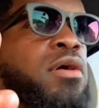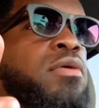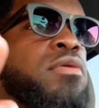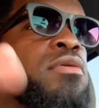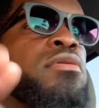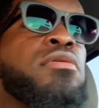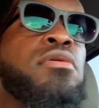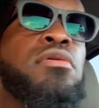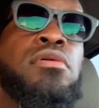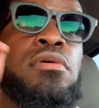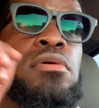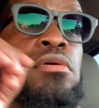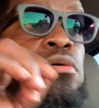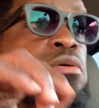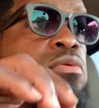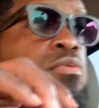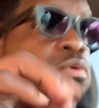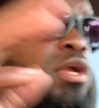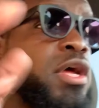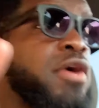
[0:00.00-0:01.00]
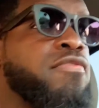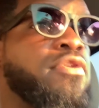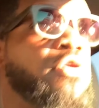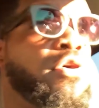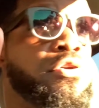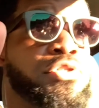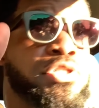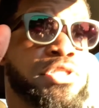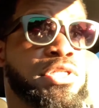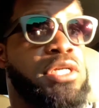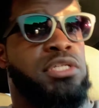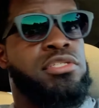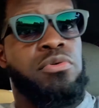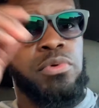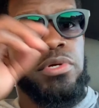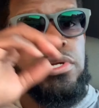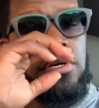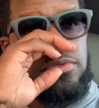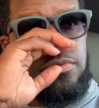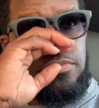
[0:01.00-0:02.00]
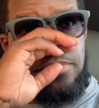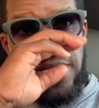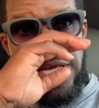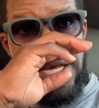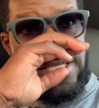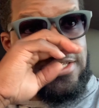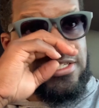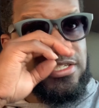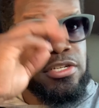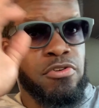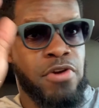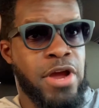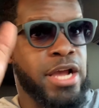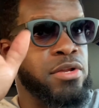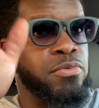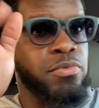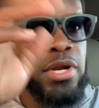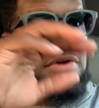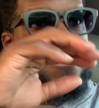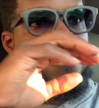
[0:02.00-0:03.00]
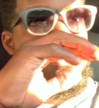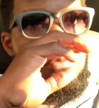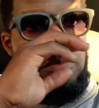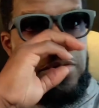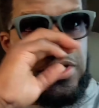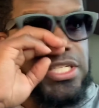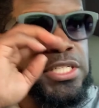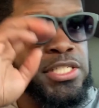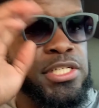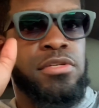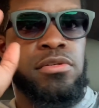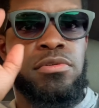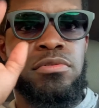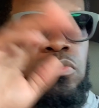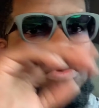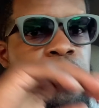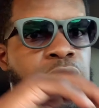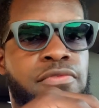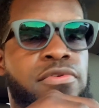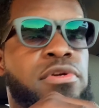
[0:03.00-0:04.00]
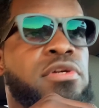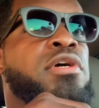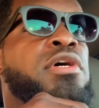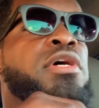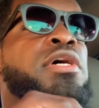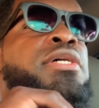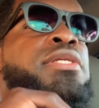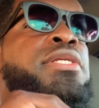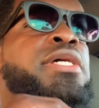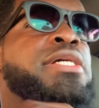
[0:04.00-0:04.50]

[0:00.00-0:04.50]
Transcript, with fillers: whatever, or you just need your windows replaced, cracked, whatever, windshields, whatever. They